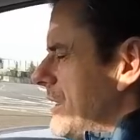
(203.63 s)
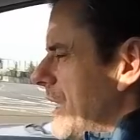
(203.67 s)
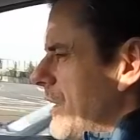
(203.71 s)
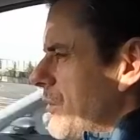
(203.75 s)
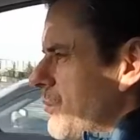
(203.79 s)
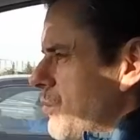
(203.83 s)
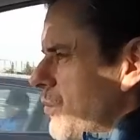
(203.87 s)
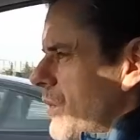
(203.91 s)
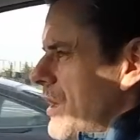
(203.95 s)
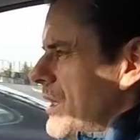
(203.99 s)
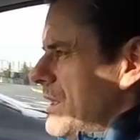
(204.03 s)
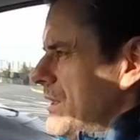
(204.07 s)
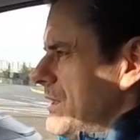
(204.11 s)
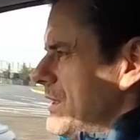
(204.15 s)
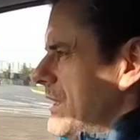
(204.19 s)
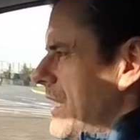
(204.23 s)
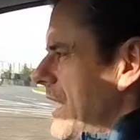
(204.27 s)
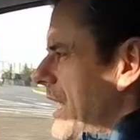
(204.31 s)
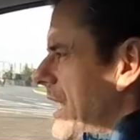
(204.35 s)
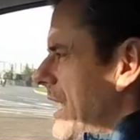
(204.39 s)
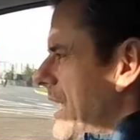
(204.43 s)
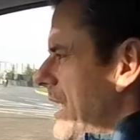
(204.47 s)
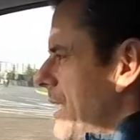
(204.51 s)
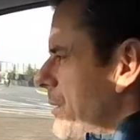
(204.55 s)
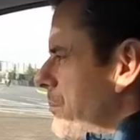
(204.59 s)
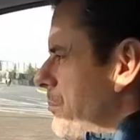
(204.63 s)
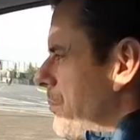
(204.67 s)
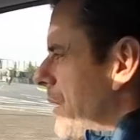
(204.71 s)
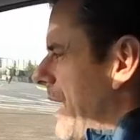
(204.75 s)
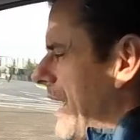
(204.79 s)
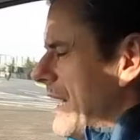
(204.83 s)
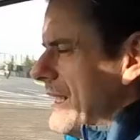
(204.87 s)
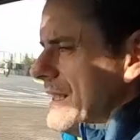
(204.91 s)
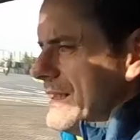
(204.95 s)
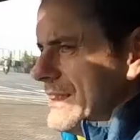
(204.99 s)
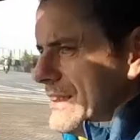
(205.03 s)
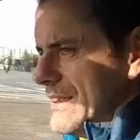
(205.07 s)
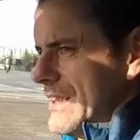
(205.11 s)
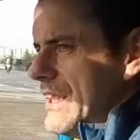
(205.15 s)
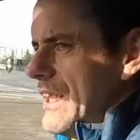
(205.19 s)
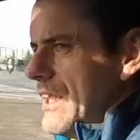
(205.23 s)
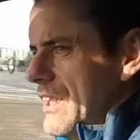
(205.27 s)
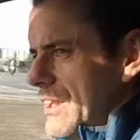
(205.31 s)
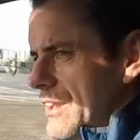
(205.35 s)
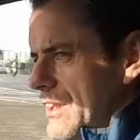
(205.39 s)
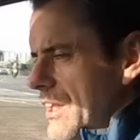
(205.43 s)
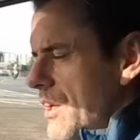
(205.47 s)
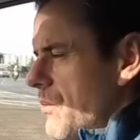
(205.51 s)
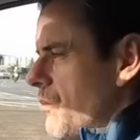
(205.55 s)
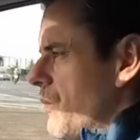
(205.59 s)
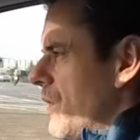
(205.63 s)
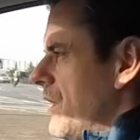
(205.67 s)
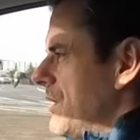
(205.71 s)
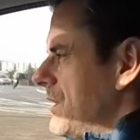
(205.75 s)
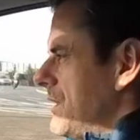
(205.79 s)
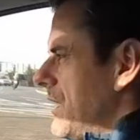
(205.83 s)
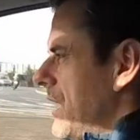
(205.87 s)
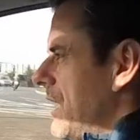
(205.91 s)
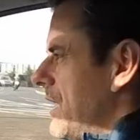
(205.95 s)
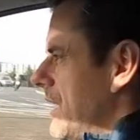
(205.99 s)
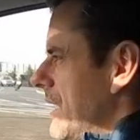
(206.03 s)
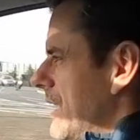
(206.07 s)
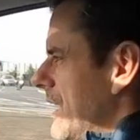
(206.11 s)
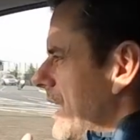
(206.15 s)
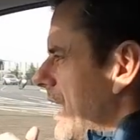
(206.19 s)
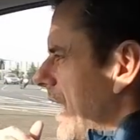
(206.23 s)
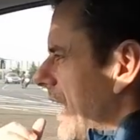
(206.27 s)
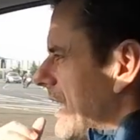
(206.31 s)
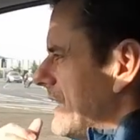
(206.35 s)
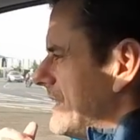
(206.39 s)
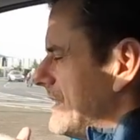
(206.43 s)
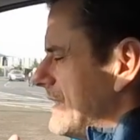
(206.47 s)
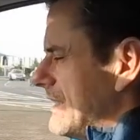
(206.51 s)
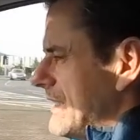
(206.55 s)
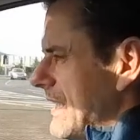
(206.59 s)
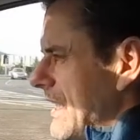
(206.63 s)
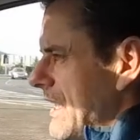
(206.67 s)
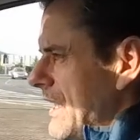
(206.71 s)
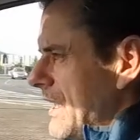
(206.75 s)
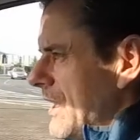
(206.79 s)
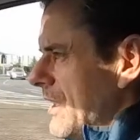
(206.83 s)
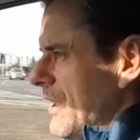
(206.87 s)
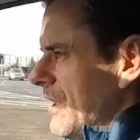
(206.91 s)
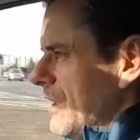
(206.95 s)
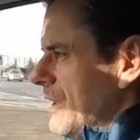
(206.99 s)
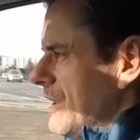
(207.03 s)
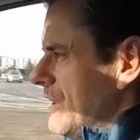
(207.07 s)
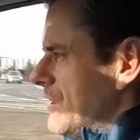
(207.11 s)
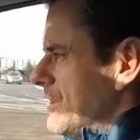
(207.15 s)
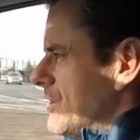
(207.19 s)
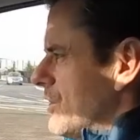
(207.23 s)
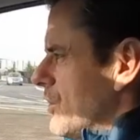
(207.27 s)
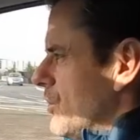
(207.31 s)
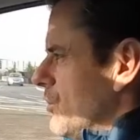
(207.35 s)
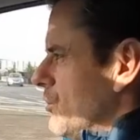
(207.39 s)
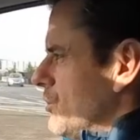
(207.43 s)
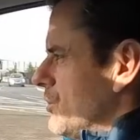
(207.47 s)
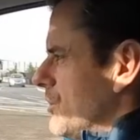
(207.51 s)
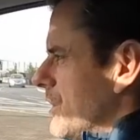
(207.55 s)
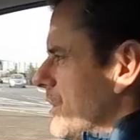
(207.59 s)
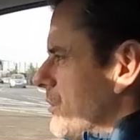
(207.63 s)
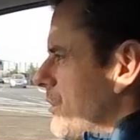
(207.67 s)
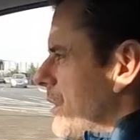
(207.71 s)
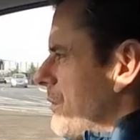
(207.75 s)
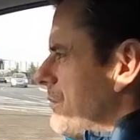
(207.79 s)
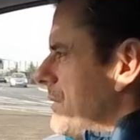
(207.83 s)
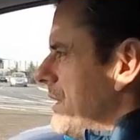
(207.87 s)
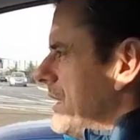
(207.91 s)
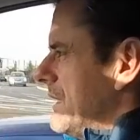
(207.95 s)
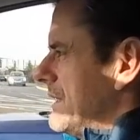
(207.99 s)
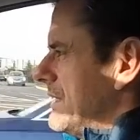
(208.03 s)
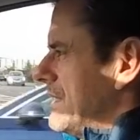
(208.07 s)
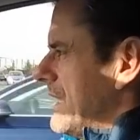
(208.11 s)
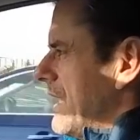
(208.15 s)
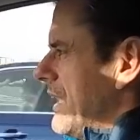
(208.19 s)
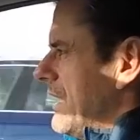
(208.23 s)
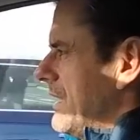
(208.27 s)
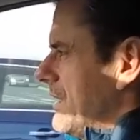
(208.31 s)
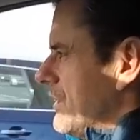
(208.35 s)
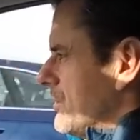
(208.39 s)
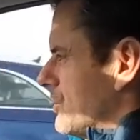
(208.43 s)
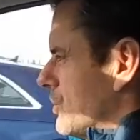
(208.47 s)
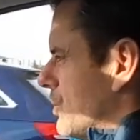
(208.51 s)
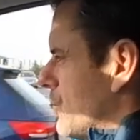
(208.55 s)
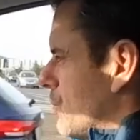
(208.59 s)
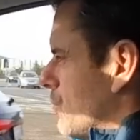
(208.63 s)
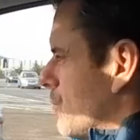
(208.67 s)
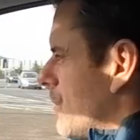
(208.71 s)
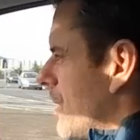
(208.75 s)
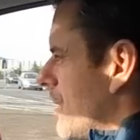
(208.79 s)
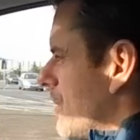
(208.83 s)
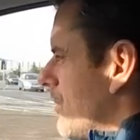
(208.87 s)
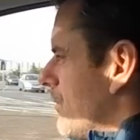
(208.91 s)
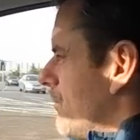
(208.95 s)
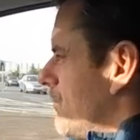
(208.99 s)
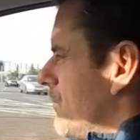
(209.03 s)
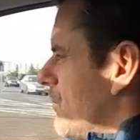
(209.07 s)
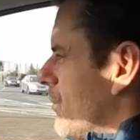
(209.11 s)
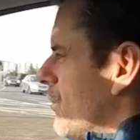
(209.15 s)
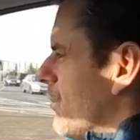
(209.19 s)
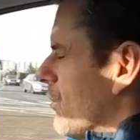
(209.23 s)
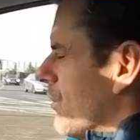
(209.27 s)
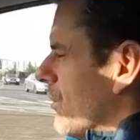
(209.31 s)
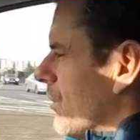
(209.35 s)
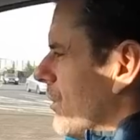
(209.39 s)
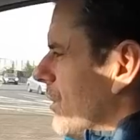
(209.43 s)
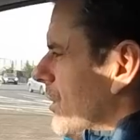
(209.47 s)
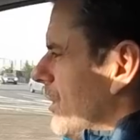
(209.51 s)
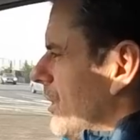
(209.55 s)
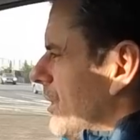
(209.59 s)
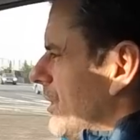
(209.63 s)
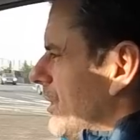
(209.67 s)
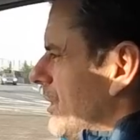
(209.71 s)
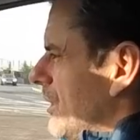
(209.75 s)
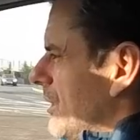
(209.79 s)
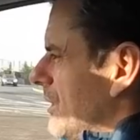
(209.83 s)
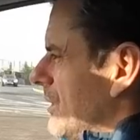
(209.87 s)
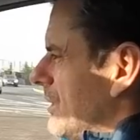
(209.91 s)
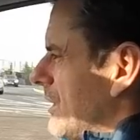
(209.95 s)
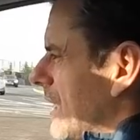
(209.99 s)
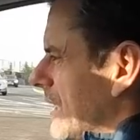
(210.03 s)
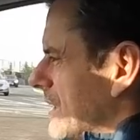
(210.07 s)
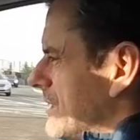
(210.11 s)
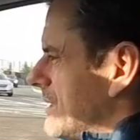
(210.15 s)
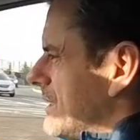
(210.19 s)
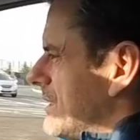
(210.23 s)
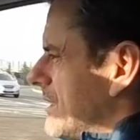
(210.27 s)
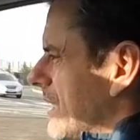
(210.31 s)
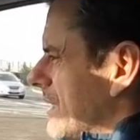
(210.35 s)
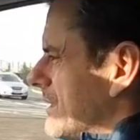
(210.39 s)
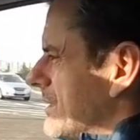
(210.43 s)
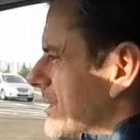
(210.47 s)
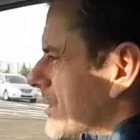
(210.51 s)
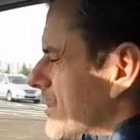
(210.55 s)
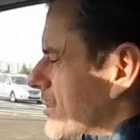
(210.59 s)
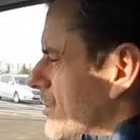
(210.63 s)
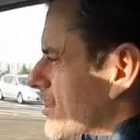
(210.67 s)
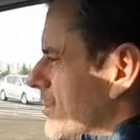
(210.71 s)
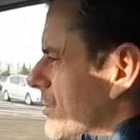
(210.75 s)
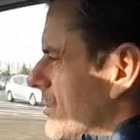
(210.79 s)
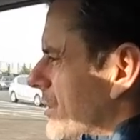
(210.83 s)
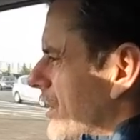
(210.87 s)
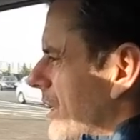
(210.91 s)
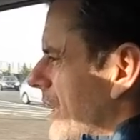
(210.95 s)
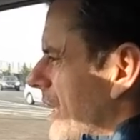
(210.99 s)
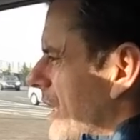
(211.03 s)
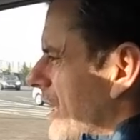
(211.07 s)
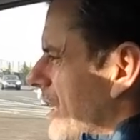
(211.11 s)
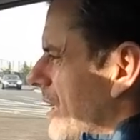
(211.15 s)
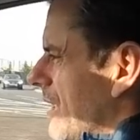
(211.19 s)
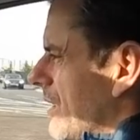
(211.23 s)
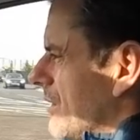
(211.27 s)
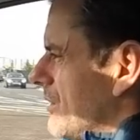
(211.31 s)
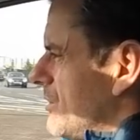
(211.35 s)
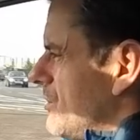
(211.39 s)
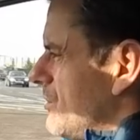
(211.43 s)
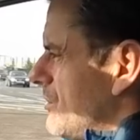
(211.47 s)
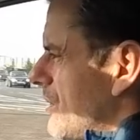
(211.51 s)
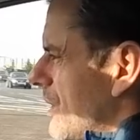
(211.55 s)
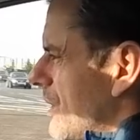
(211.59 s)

They want a panacea. They want a single solution. They want me to say there's a Carrera 4. That's a good car.